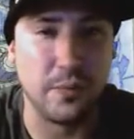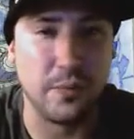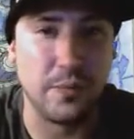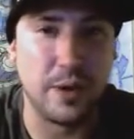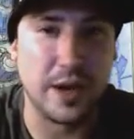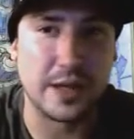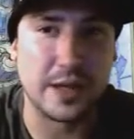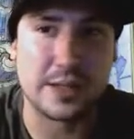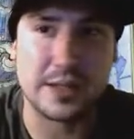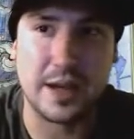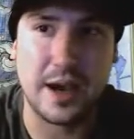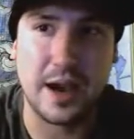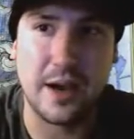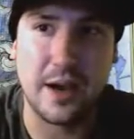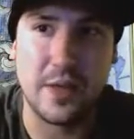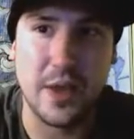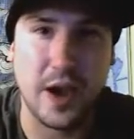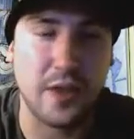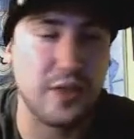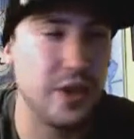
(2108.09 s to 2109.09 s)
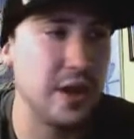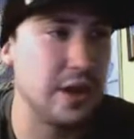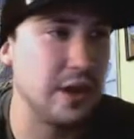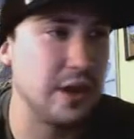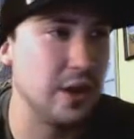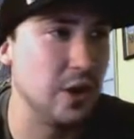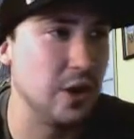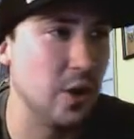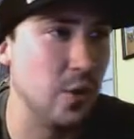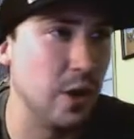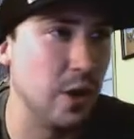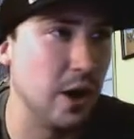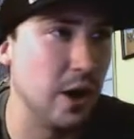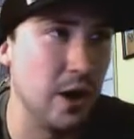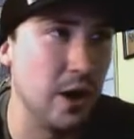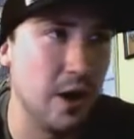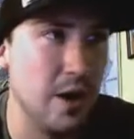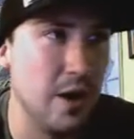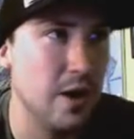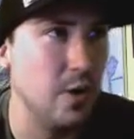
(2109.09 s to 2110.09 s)
But I think,
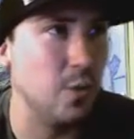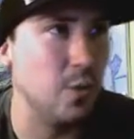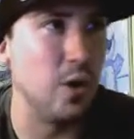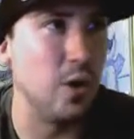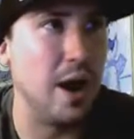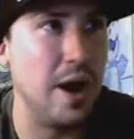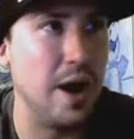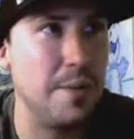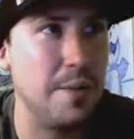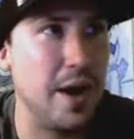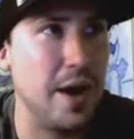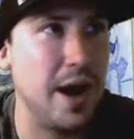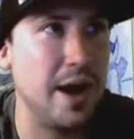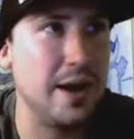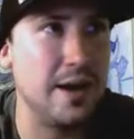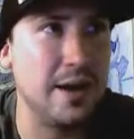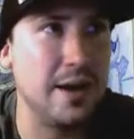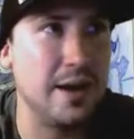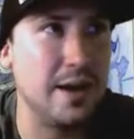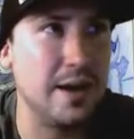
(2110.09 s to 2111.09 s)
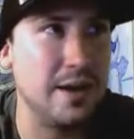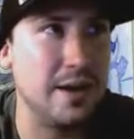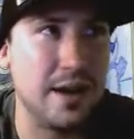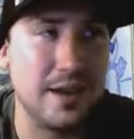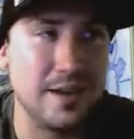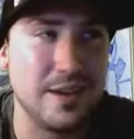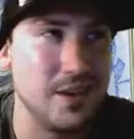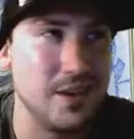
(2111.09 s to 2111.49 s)
where I'm at and,